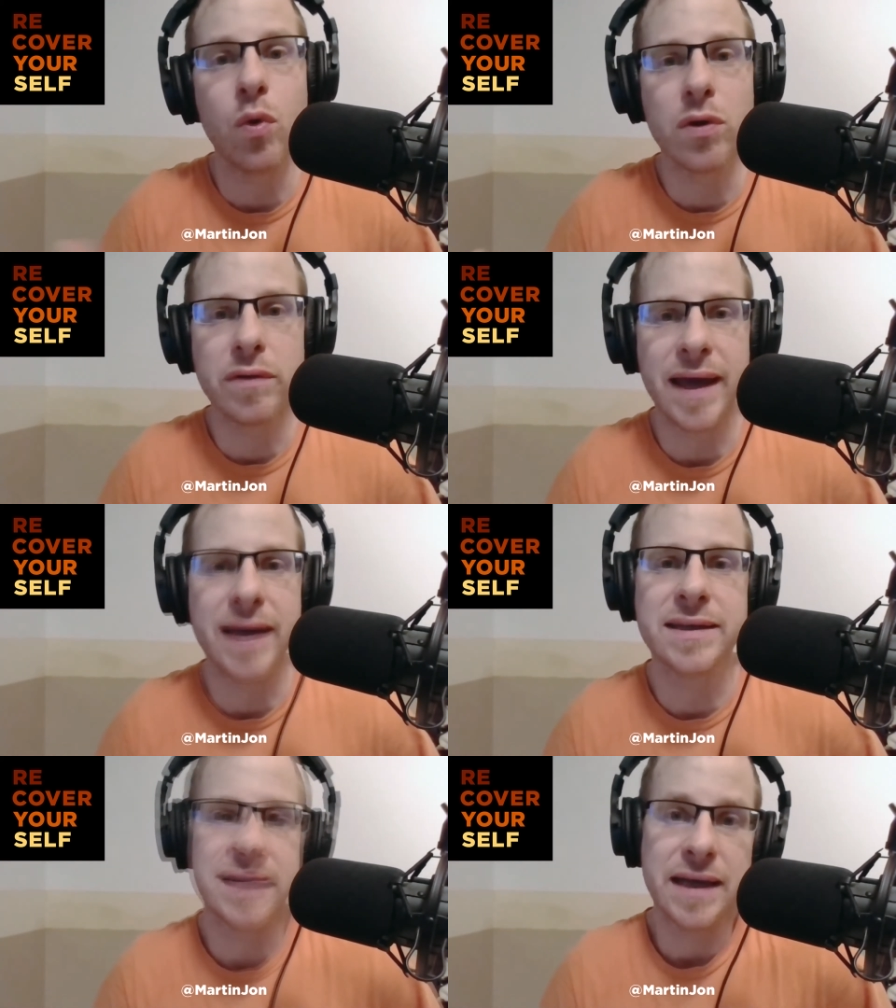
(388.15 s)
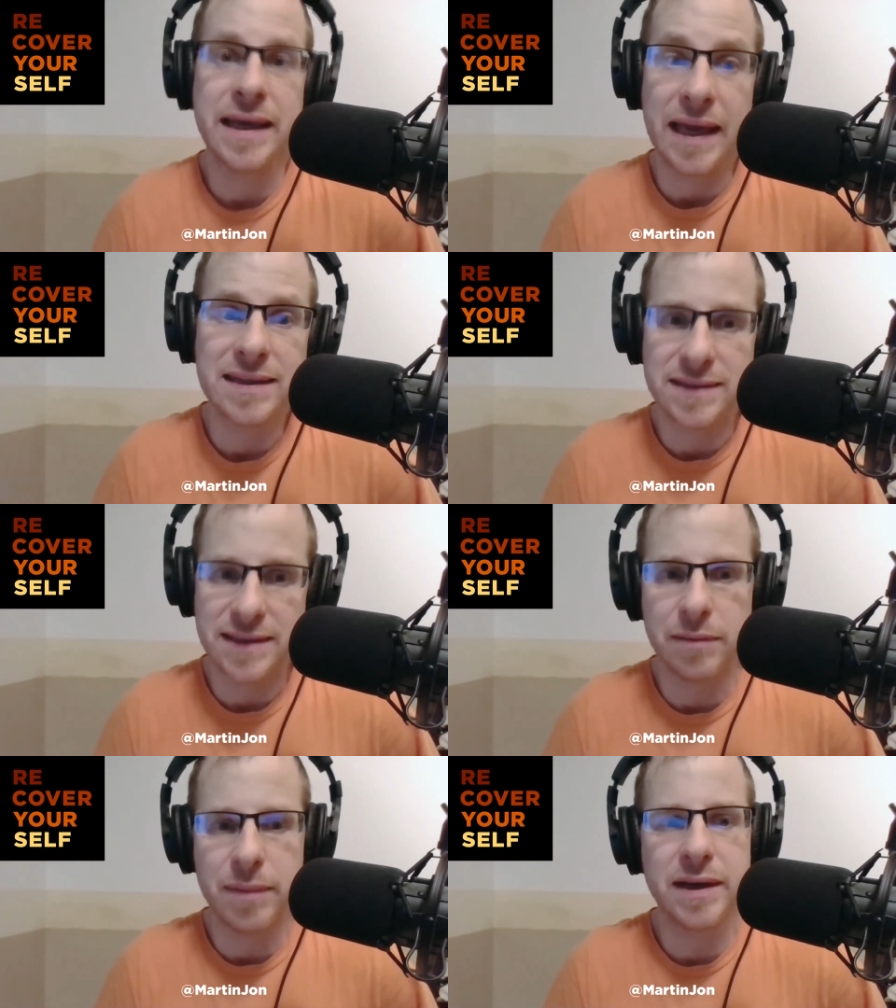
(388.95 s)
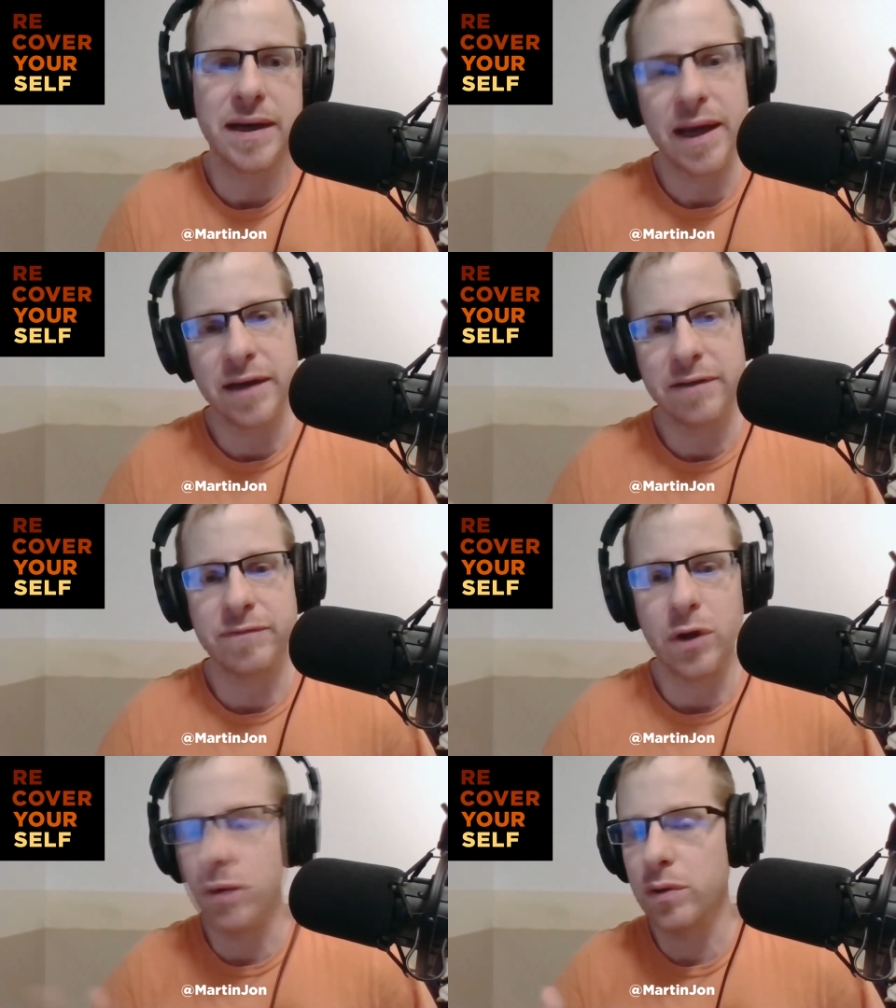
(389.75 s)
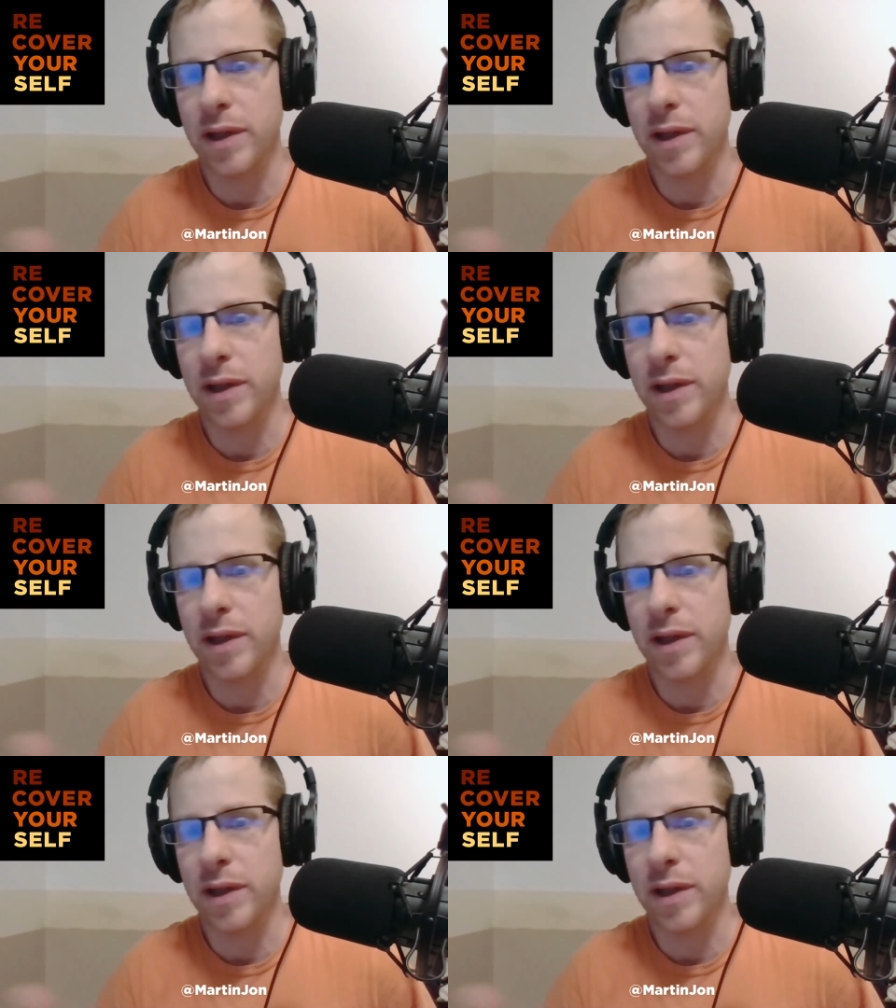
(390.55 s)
or that is against him on a negative note.